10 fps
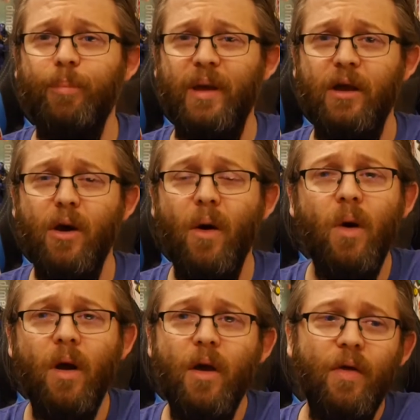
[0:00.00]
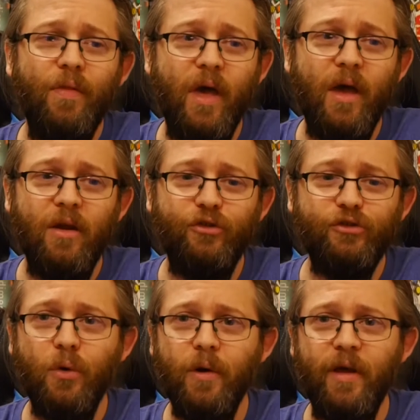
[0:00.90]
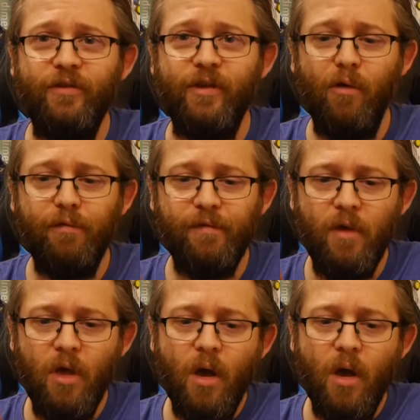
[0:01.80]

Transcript: bingo than a story itself.